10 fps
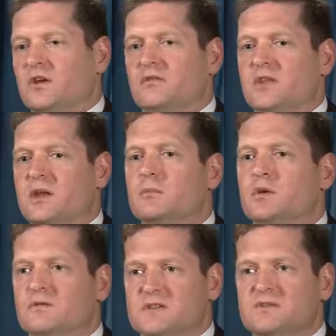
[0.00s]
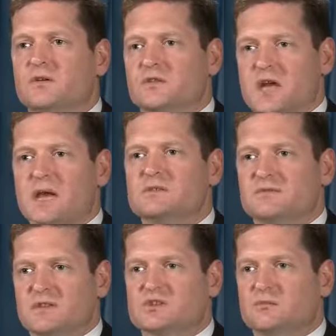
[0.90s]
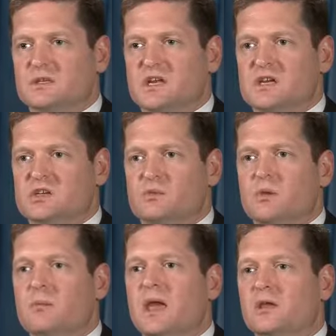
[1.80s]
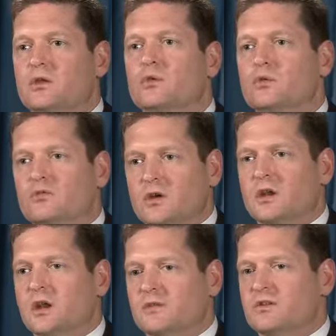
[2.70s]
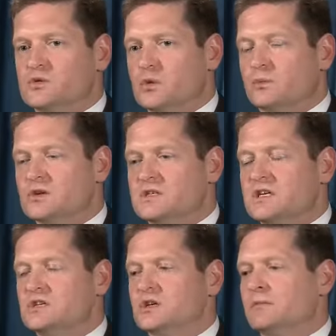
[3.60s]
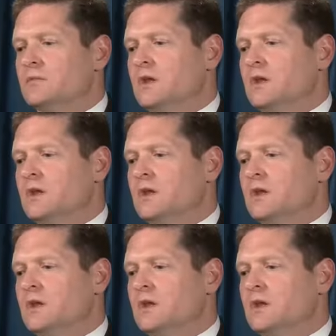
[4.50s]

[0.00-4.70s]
of the number of different types of instrumentation we may use on an individual procedure.